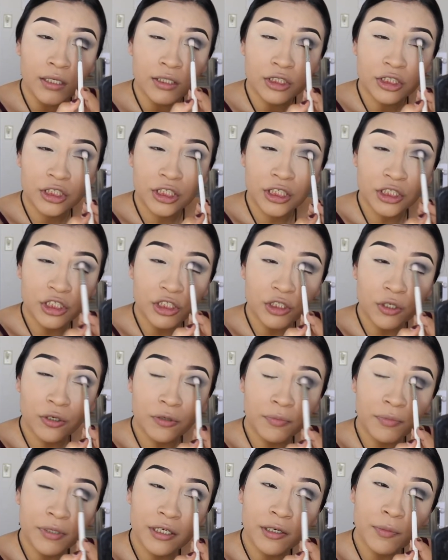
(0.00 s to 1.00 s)
She
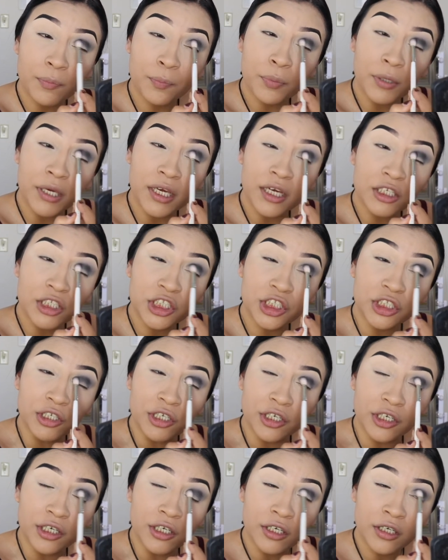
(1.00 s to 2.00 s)
showed me a
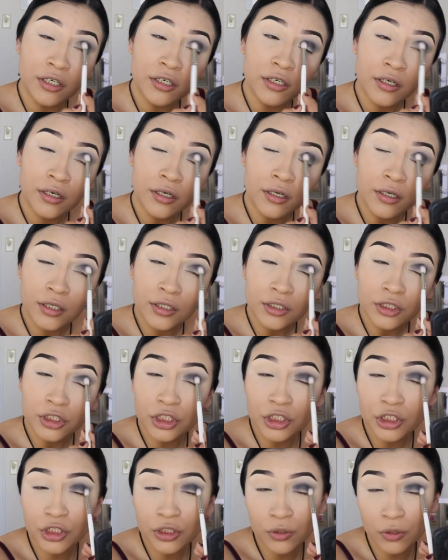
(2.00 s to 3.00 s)
picture
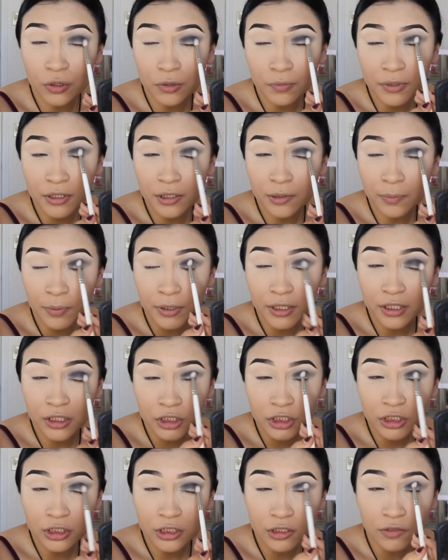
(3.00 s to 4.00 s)

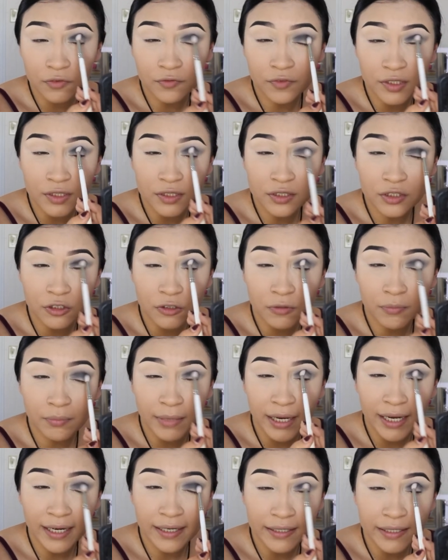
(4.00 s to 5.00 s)
of this
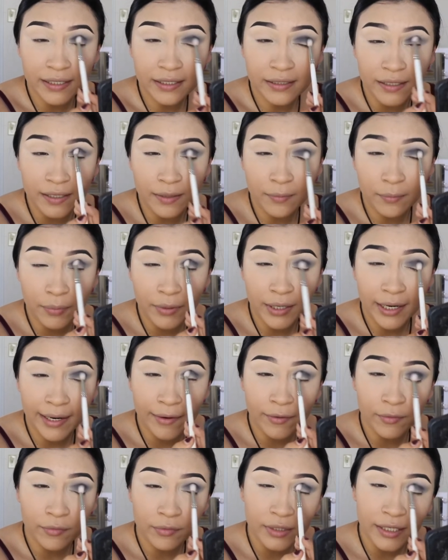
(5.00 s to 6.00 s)
dramatic, like
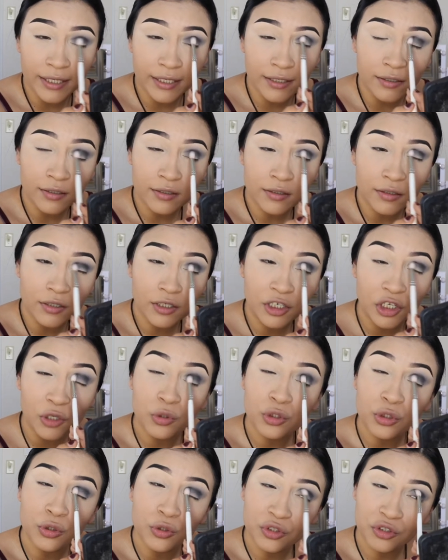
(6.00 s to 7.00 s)
brown, like
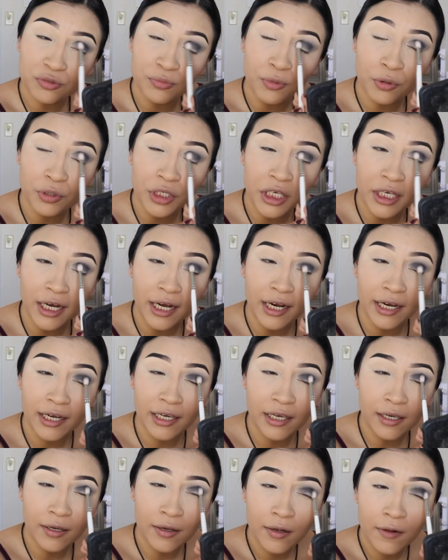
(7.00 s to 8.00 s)
neutral smoky
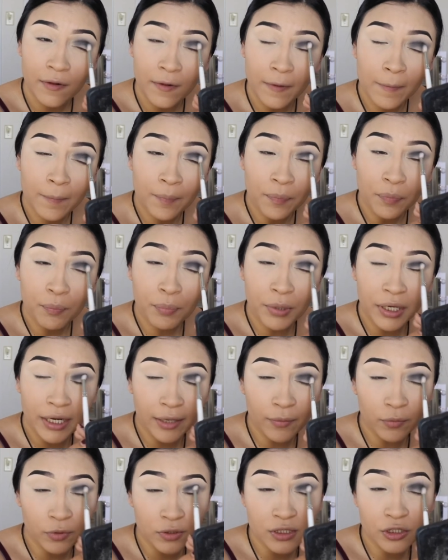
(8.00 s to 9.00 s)
eye But
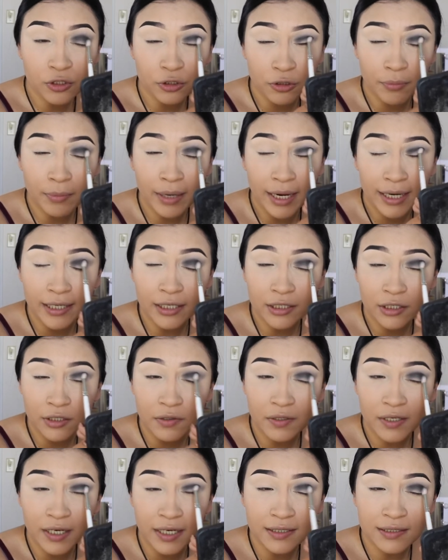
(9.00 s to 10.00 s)
it was dramatic,
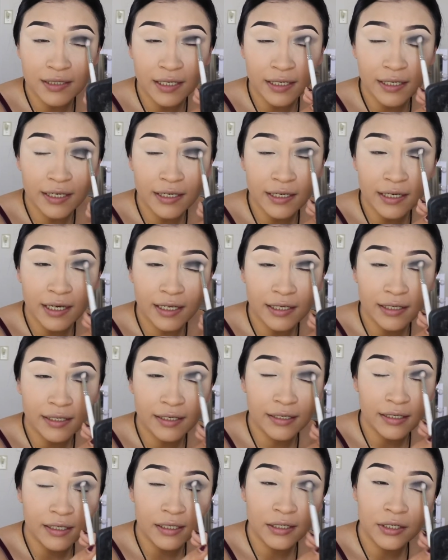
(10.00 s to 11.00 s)
you guys. Like, it had
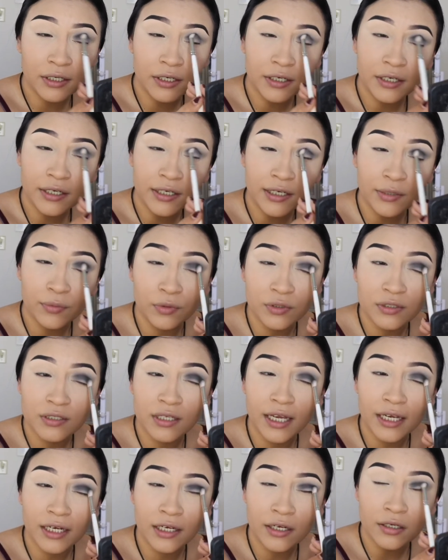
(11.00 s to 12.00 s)
glitter, it was
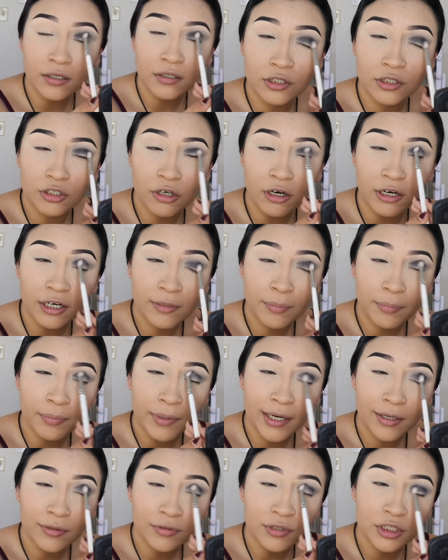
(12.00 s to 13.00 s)
like dark
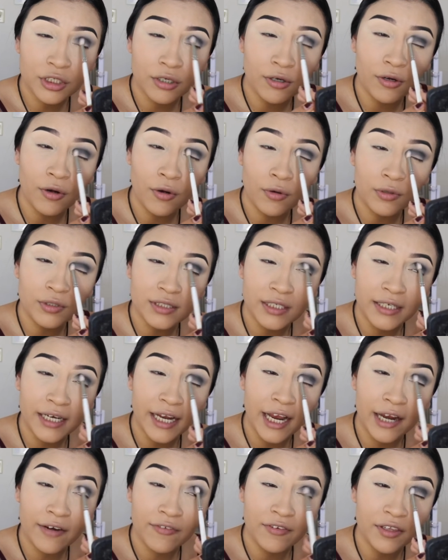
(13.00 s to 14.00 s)
brown tones and
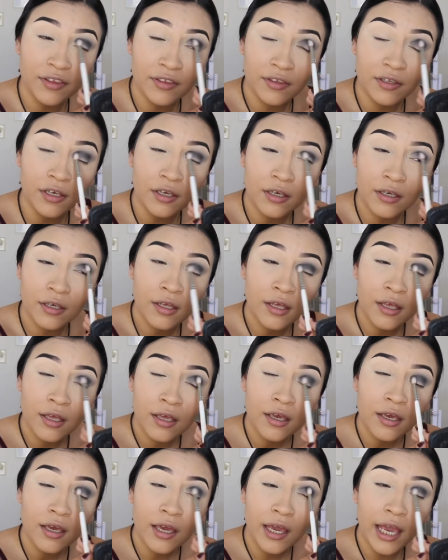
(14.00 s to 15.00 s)
everything.
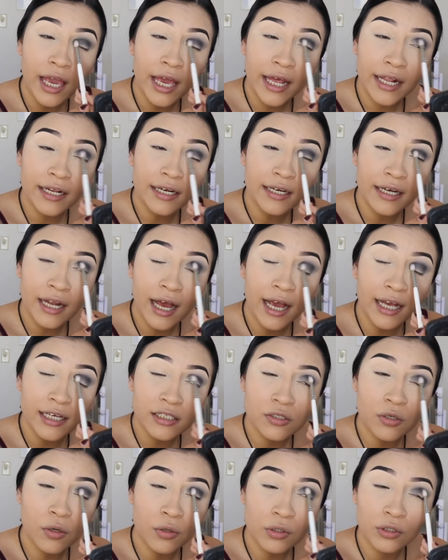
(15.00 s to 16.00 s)
And I
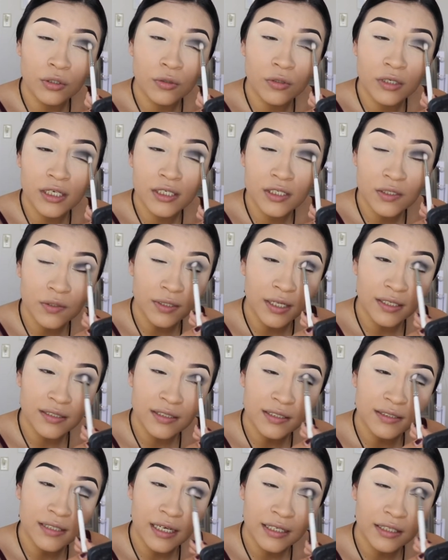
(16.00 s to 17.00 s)
told her, okay, so
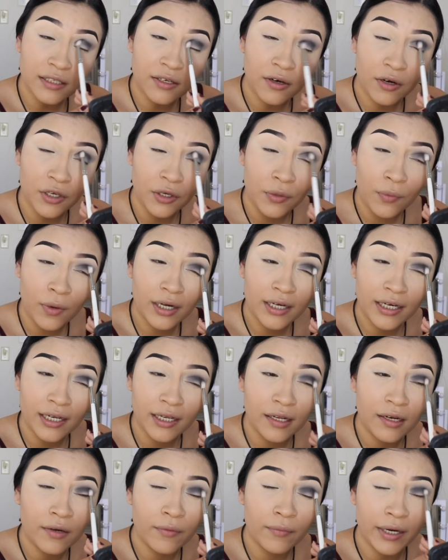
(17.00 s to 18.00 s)
that's exactly how you want
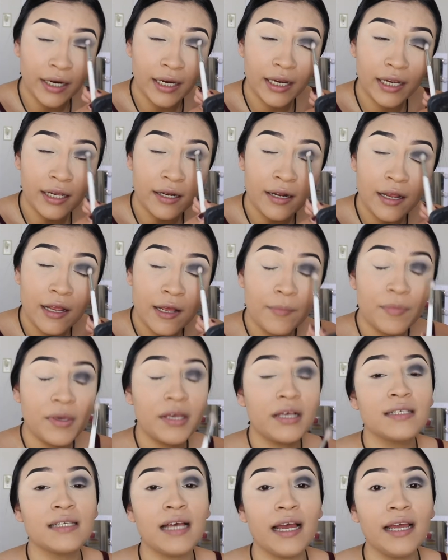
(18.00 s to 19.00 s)
it, right?
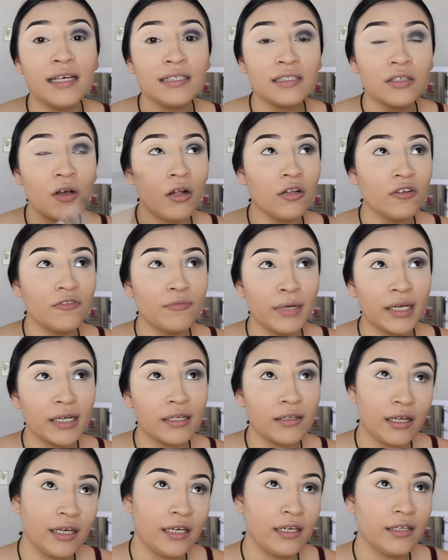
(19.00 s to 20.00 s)
Because I ask all of my
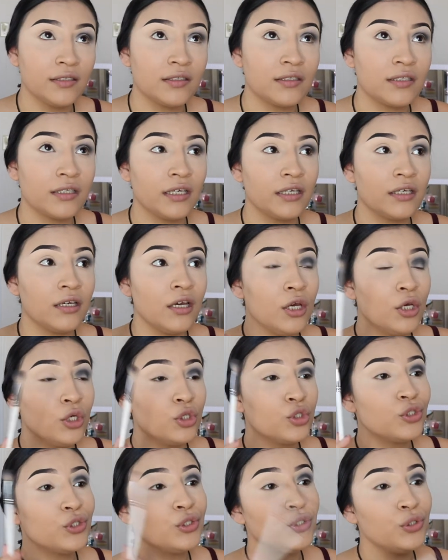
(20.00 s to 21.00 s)
clients, like,
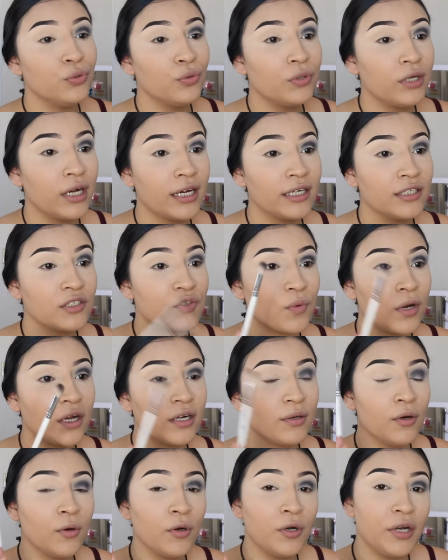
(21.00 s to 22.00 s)
do you guys
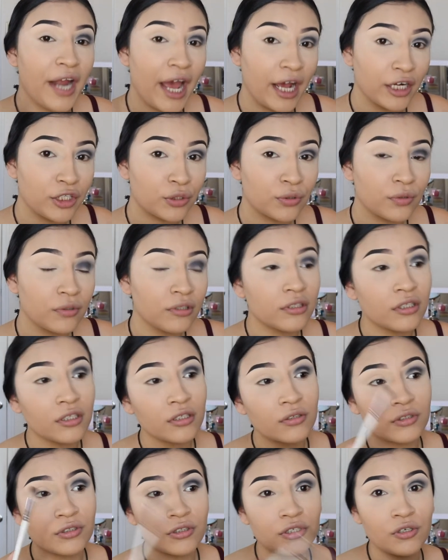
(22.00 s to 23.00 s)
want a natural
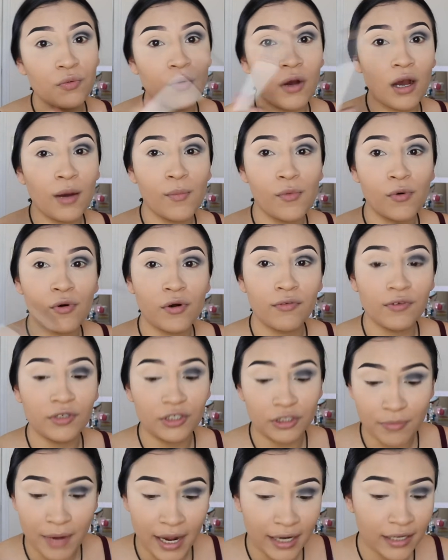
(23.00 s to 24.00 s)
look or do you want more of a
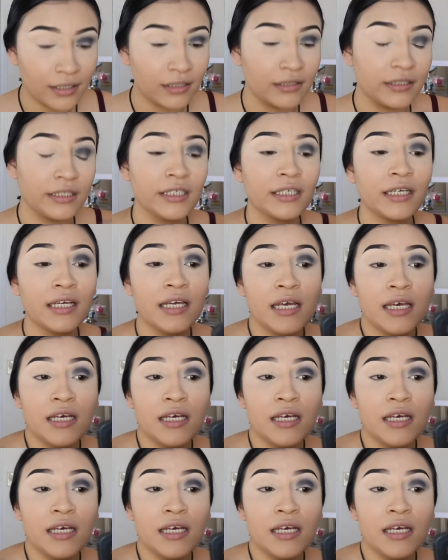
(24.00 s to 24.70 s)
dramatic look?